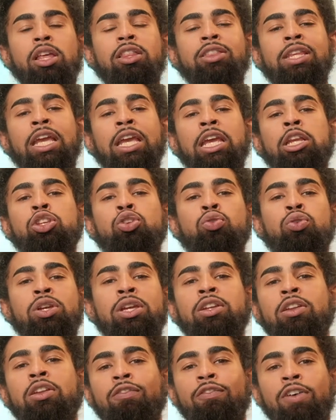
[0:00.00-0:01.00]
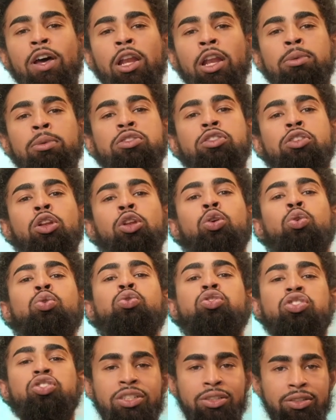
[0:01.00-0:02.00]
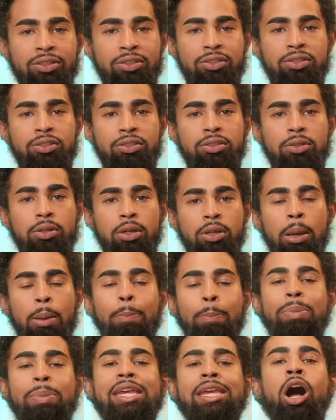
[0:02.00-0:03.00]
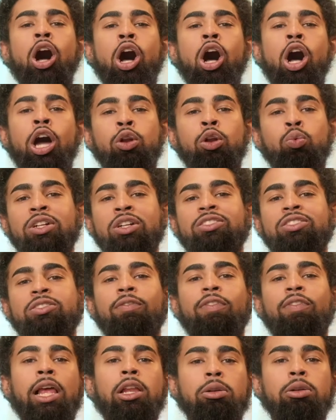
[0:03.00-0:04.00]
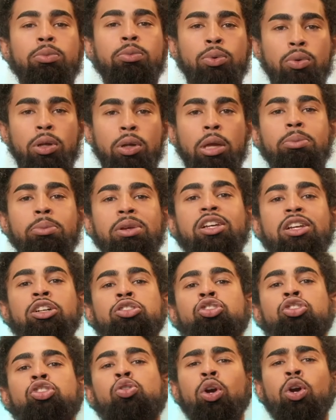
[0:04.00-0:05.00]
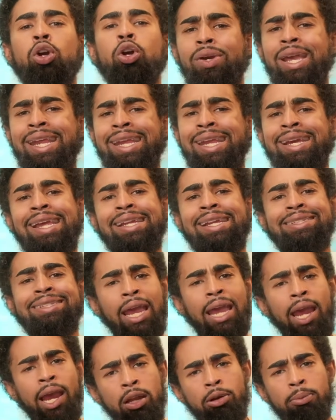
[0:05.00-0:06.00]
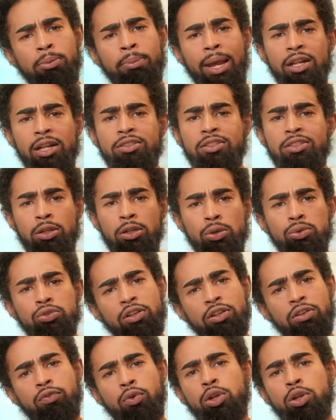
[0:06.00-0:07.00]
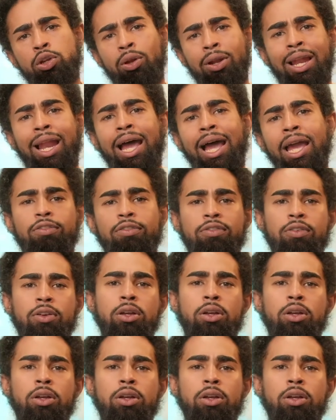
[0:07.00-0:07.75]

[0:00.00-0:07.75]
Then you can develop solutions beyond what's available because you are creating a tailor made solution for your life.